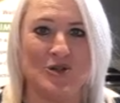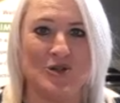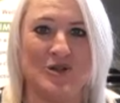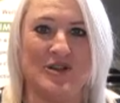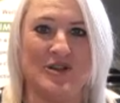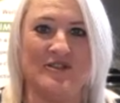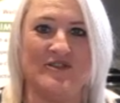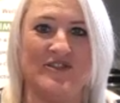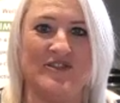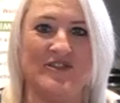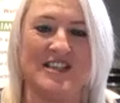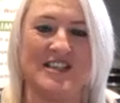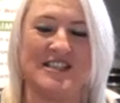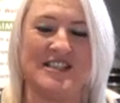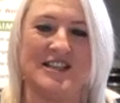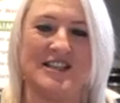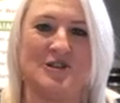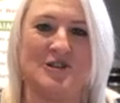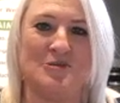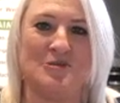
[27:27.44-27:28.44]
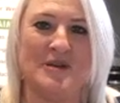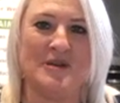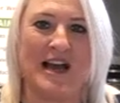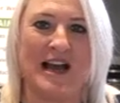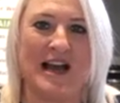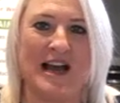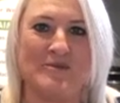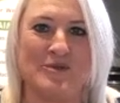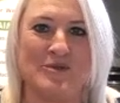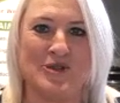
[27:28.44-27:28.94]
University, you'll be
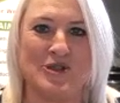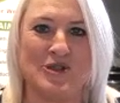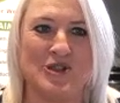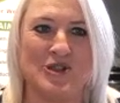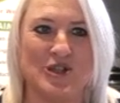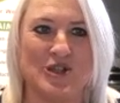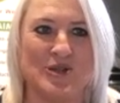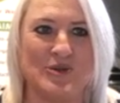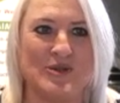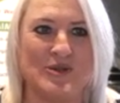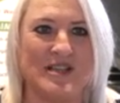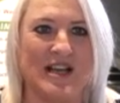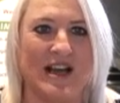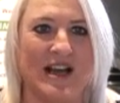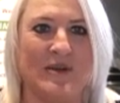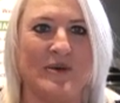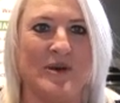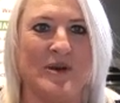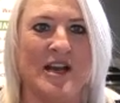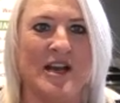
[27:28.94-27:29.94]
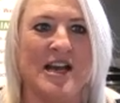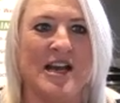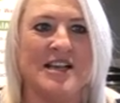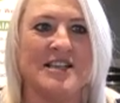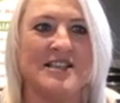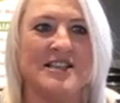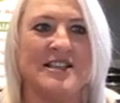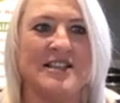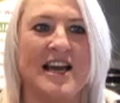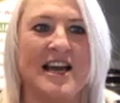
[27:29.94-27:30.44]
able to do so.
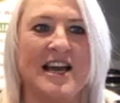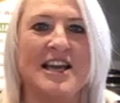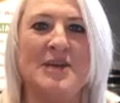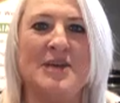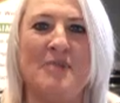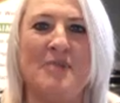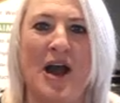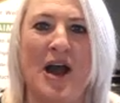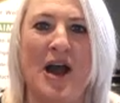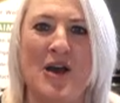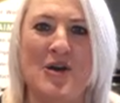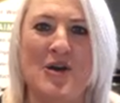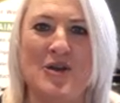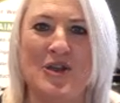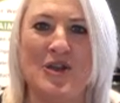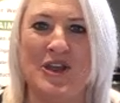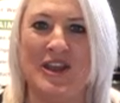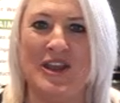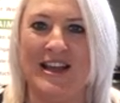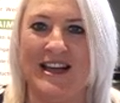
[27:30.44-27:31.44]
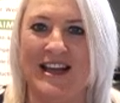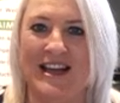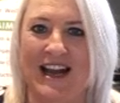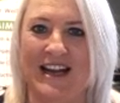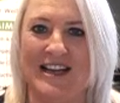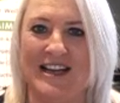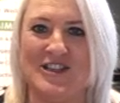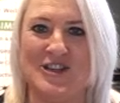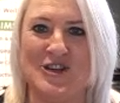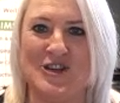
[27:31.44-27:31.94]
So thank you both and
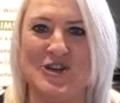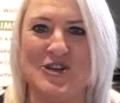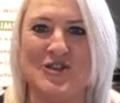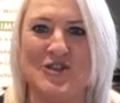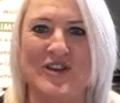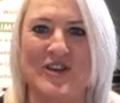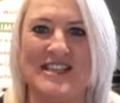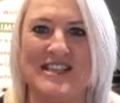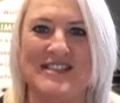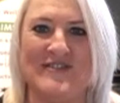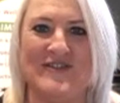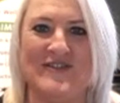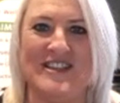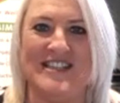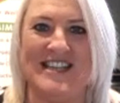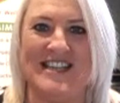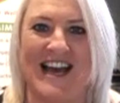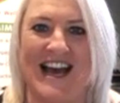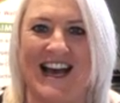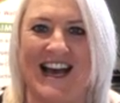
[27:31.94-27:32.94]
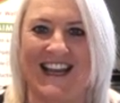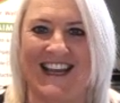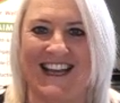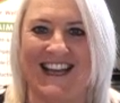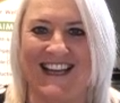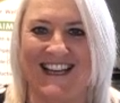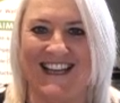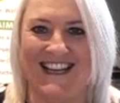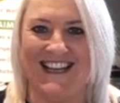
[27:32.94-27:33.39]
enjoy the rest of your day.